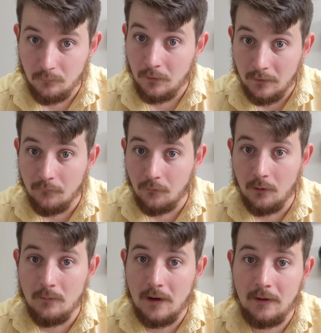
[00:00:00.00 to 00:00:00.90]

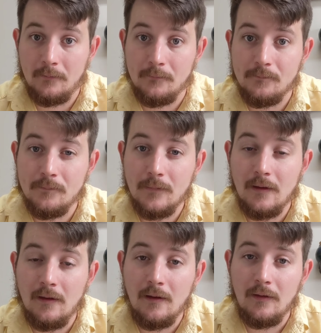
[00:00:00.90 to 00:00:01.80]
Reaffirming
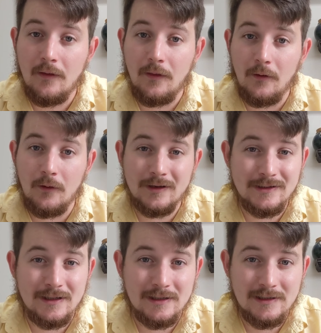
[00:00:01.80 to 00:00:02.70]
that there
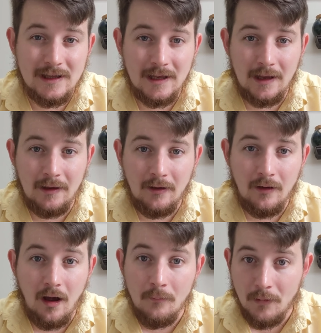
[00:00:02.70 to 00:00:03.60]
is this thing
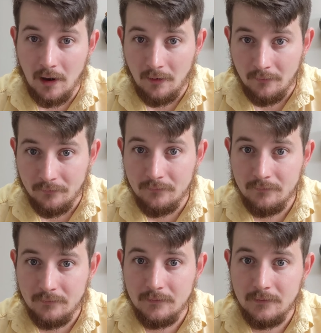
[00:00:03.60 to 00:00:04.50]

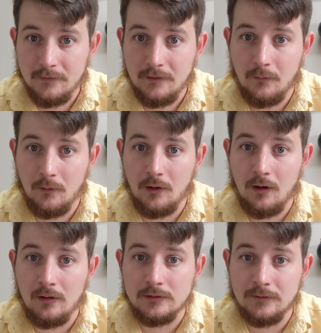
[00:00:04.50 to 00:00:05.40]
above that we're
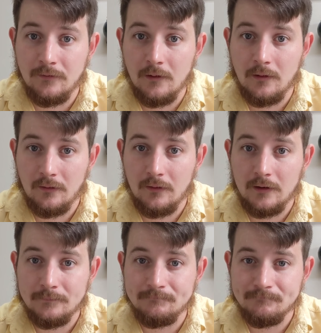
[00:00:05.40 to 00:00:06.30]
called to focus
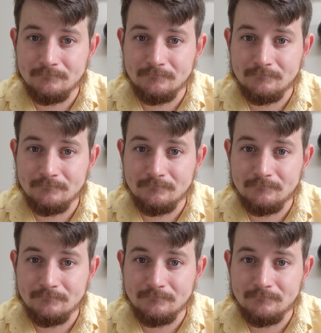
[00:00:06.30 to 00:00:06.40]
on.